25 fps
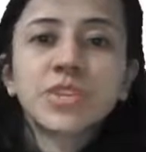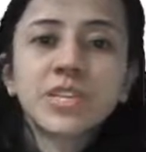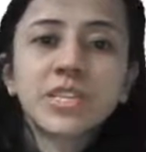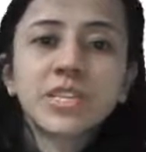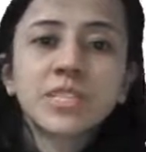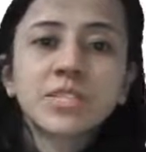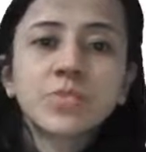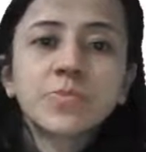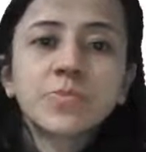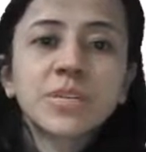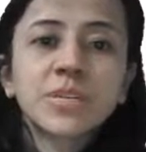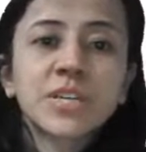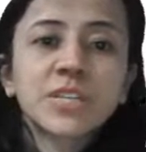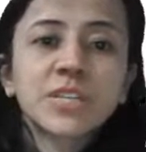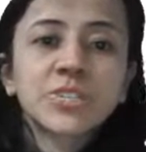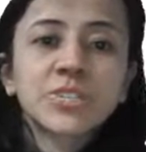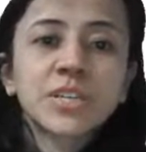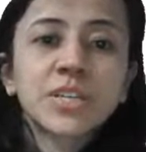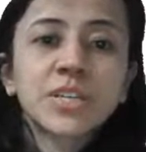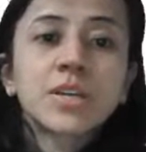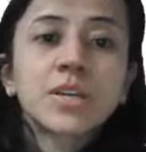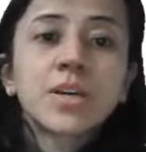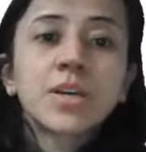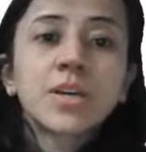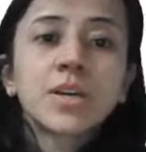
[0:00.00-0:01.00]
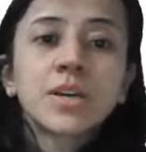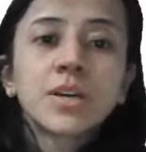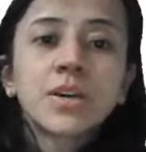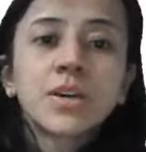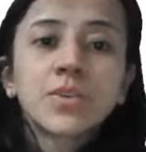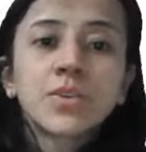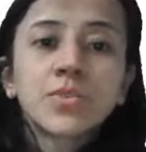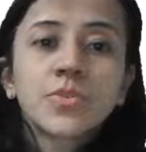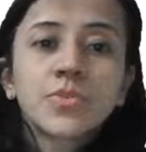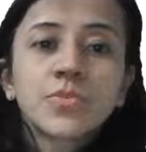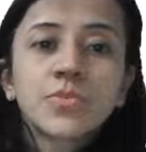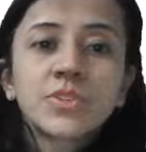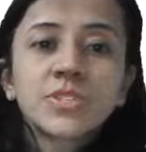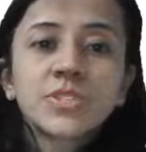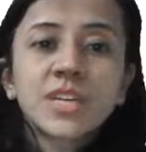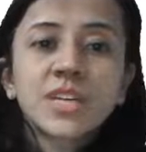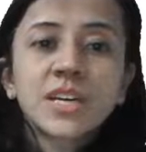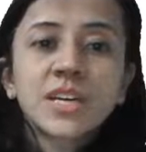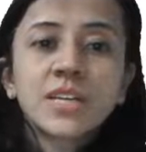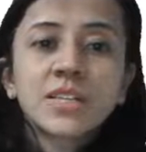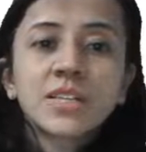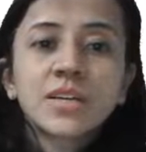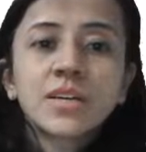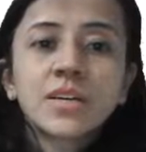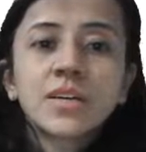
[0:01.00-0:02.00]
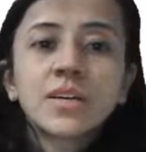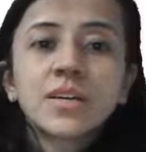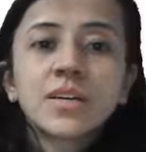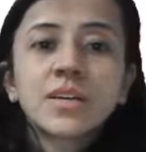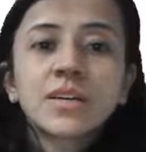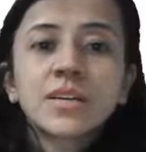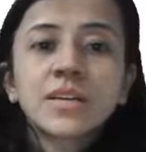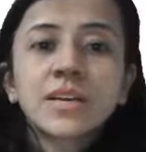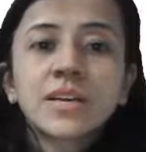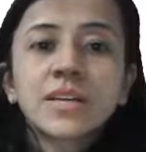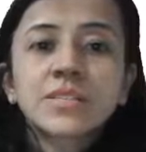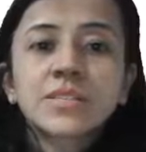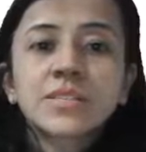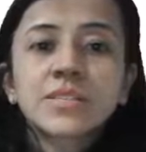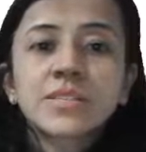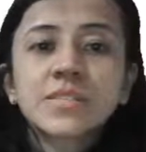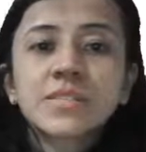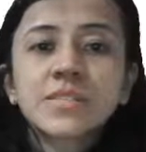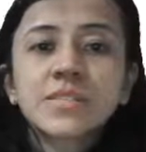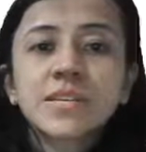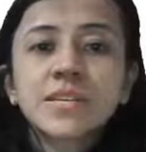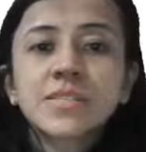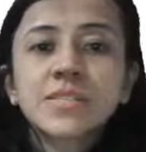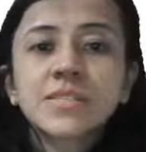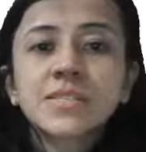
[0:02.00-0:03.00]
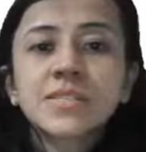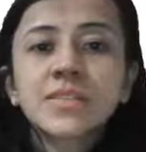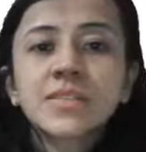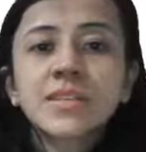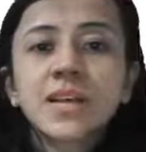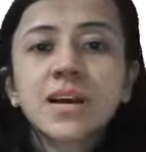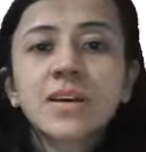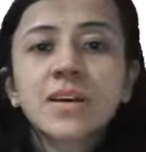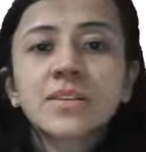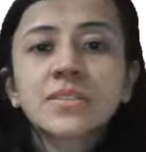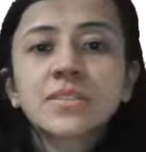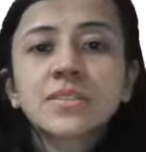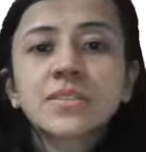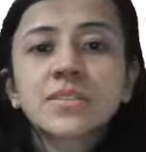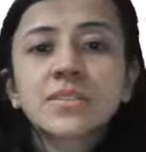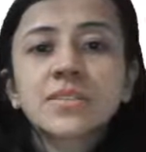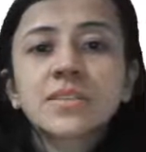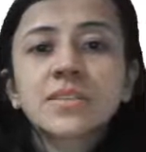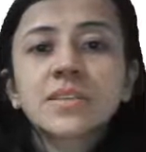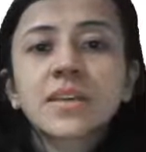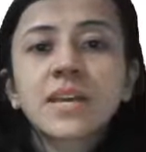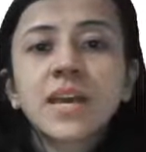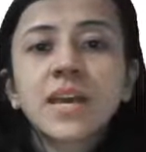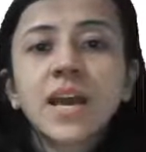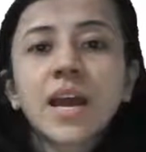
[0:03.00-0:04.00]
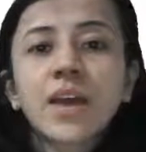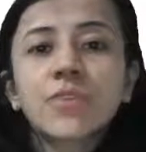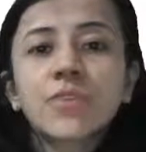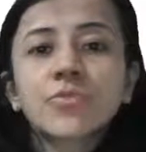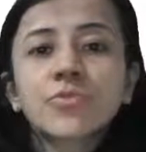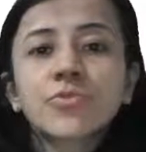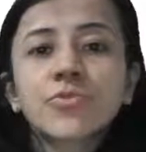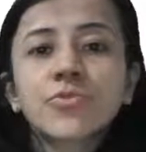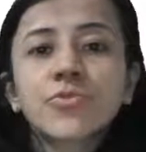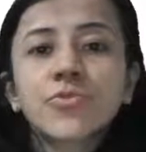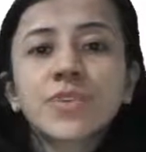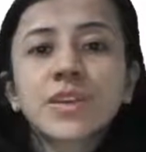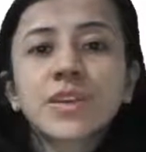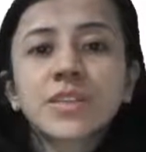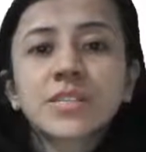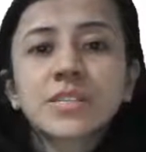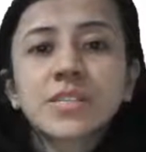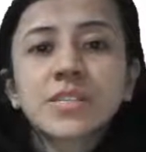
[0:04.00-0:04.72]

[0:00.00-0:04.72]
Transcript: inspiration, which are the resistance lungs they have to face?